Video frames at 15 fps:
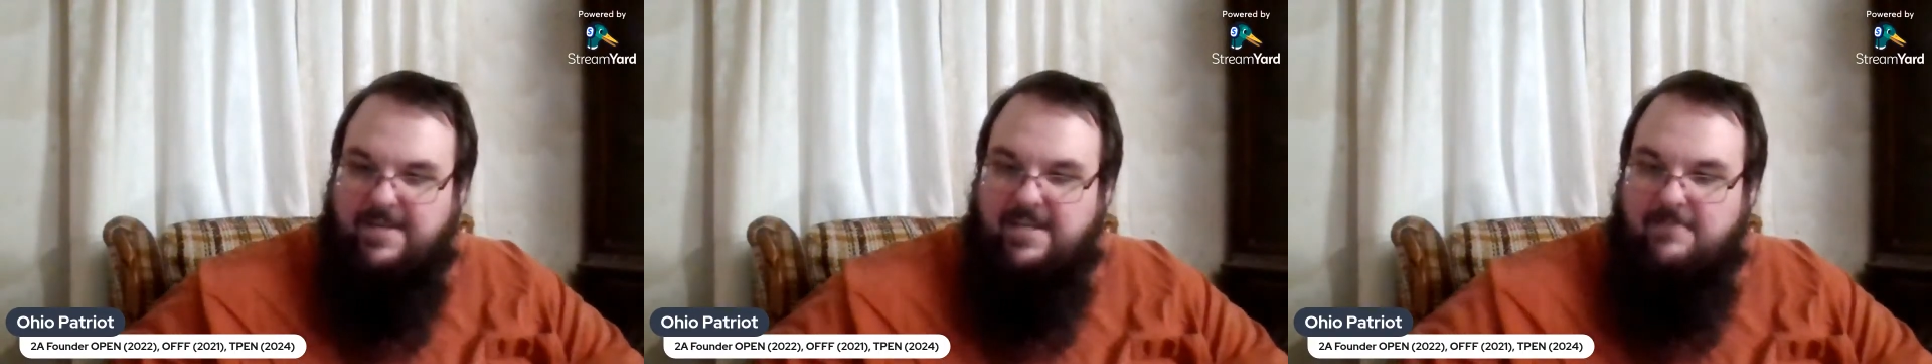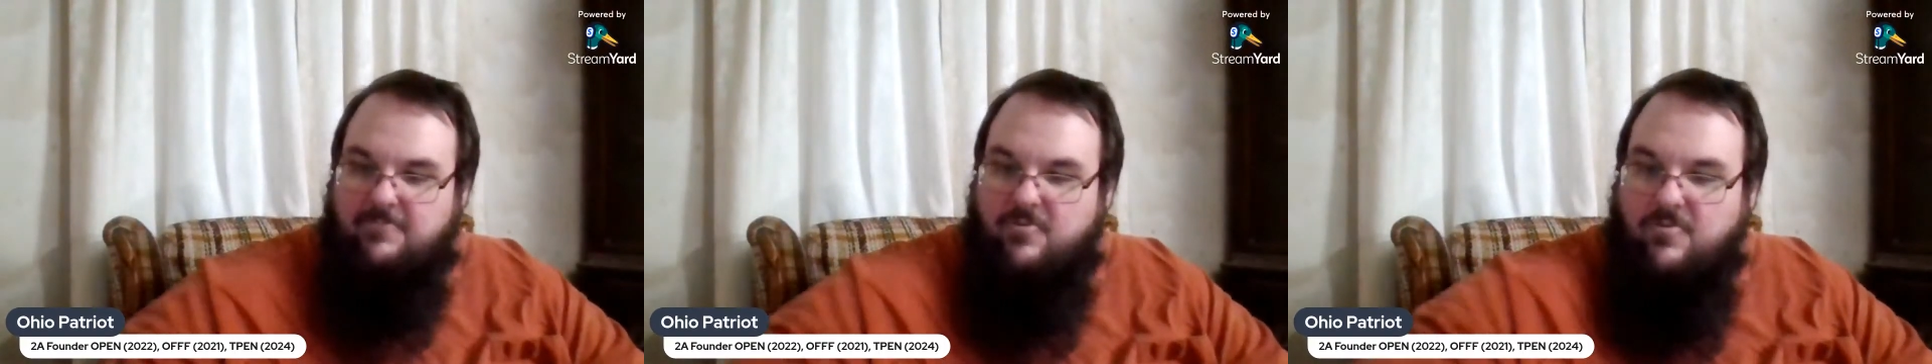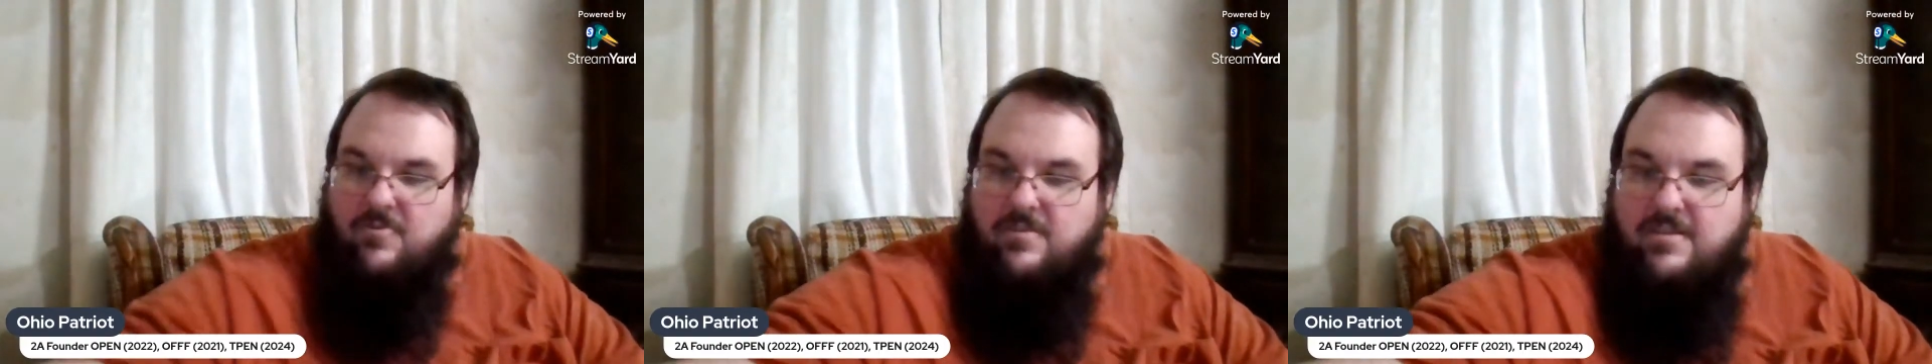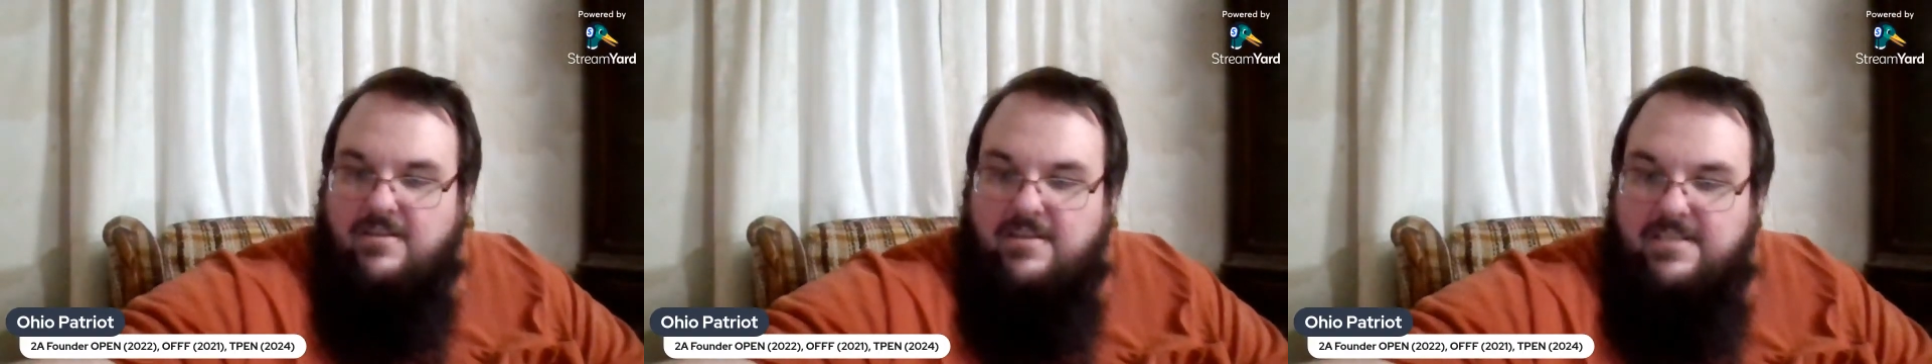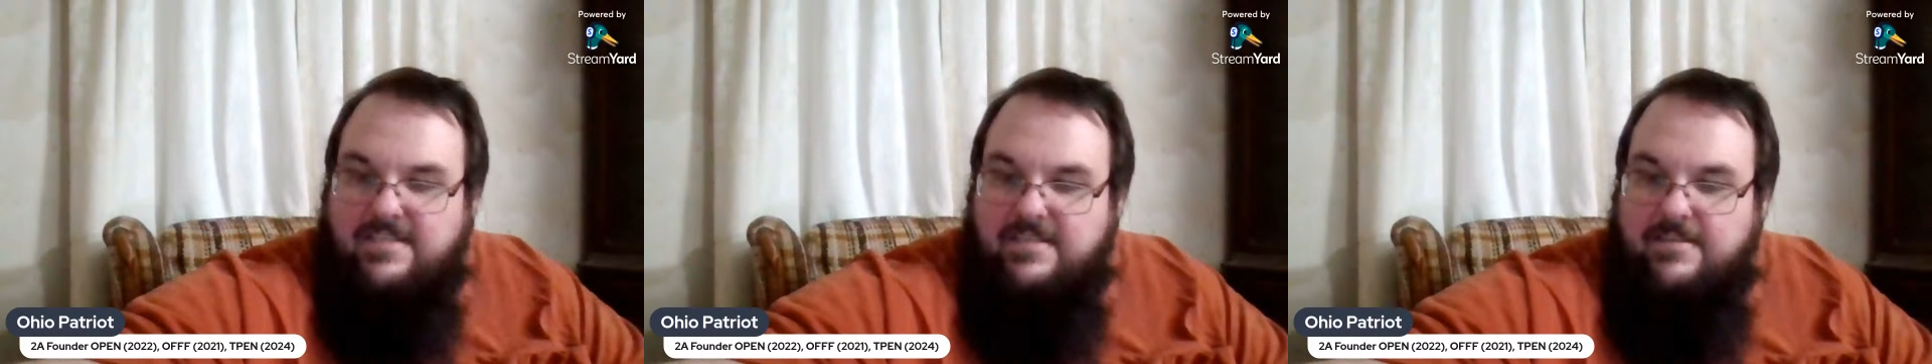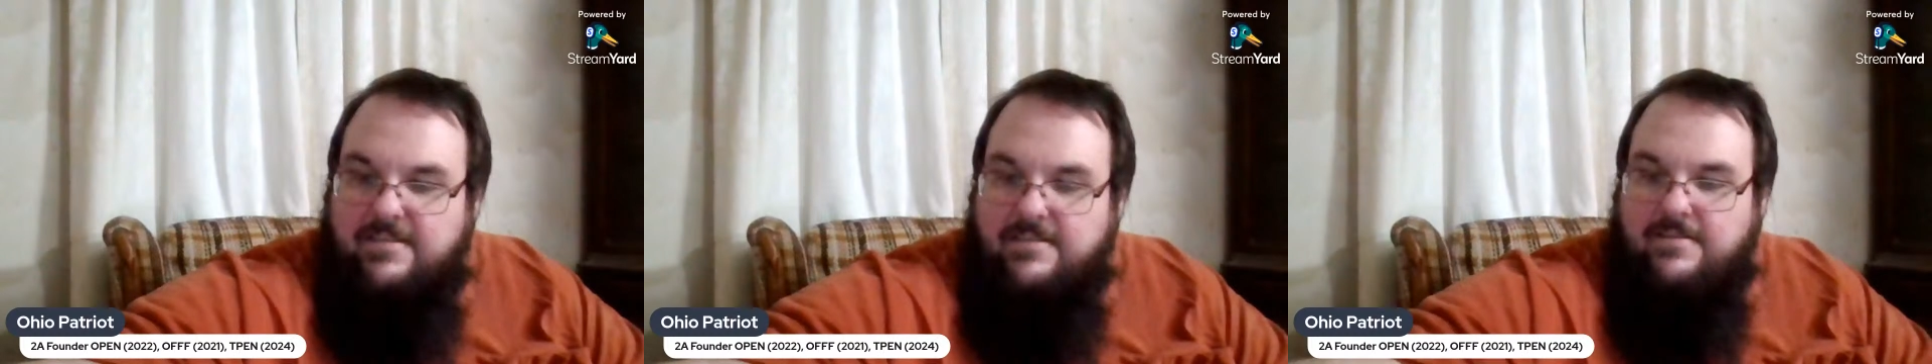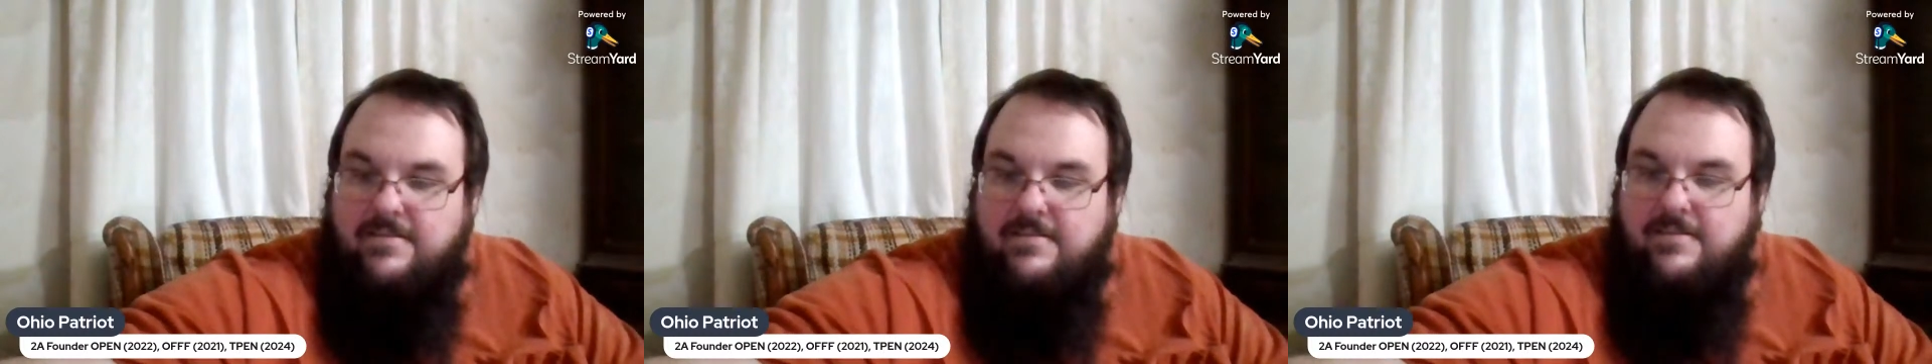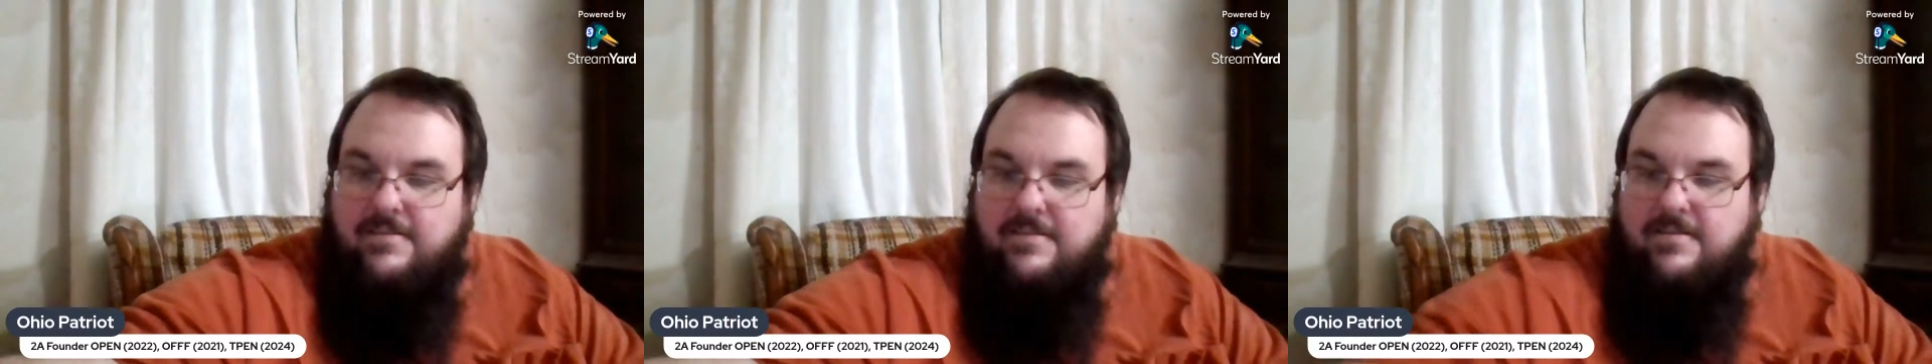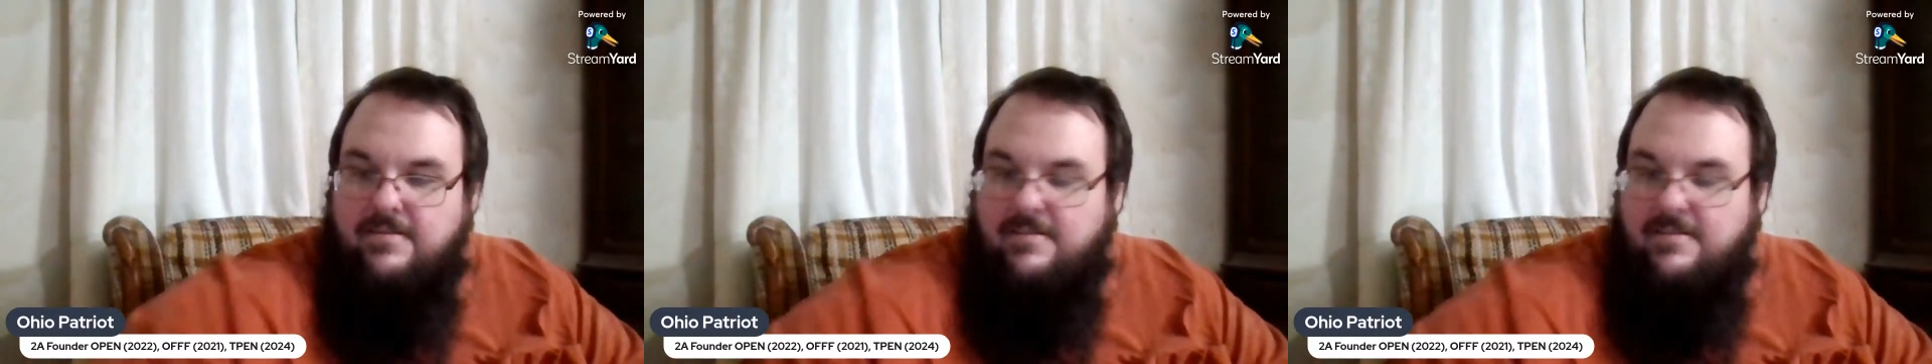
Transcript: lifespan, more or less.